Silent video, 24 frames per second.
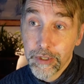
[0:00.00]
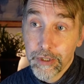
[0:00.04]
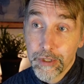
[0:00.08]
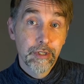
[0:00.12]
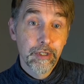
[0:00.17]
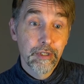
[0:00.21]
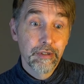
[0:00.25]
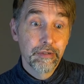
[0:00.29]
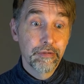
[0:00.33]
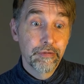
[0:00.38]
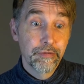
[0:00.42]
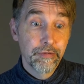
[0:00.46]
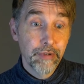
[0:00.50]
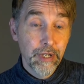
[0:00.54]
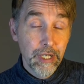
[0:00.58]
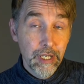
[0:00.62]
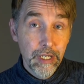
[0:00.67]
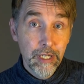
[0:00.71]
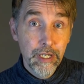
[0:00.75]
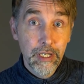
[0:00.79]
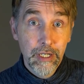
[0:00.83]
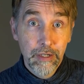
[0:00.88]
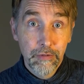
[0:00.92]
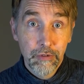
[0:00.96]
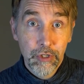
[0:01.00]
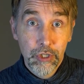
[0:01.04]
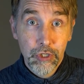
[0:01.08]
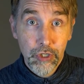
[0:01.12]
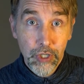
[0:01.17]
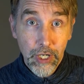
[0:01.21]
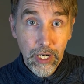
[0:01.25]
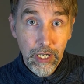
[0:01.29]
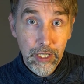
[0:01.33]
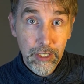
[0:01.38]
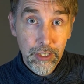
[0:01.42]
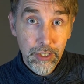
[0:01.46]
that the fading of
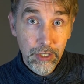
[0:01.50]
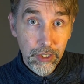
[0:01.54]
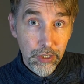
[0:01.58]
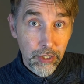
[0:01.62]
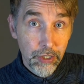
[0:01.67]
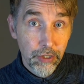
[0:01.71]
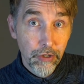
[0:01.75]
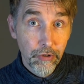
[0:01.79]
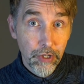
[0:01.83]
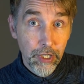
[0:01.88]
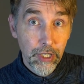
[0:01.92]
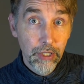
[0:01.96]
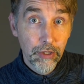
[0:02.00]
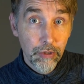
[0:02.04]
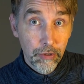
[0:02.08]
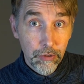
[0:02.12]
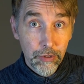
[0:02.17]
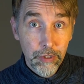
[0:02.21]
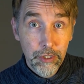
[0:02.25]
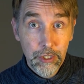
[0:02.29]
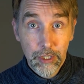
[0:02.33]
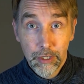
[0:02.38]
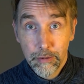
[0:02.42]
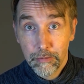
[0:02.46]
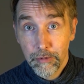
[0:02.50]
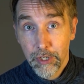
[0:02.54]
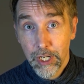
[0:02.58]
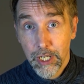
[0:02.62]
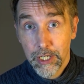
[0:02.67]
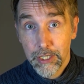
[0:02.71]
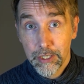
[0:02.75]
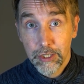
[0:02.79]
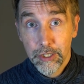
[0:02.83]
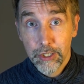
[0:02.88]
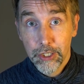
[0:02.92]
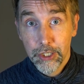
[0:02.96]
attraction during a long term
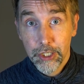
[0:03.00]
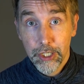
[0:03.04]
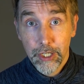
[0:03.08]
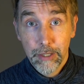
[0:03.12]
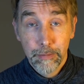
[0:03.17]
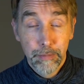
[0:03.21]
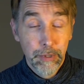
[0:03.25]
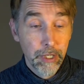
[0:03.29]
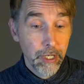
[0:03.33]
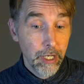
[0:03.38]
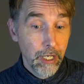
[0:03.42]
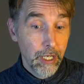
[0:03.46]
relationship